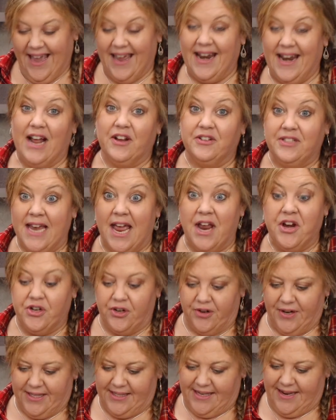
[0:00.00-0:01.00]
And how
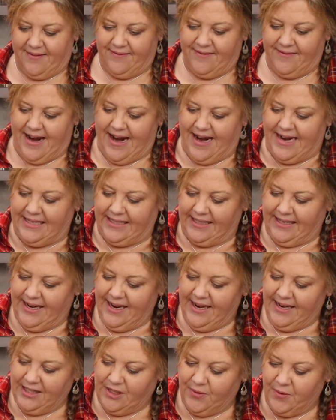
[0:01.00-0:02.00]
tender is it, right?
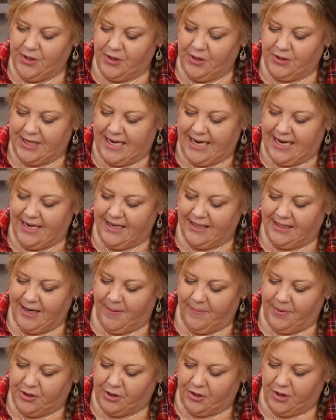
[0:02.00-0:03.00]
So when you're taking a
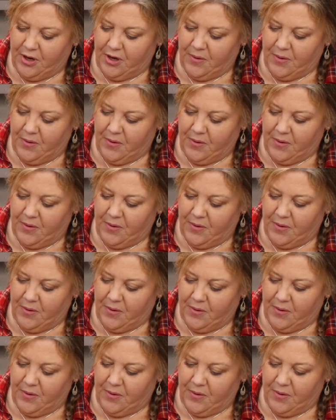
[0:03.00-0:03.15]
temperature,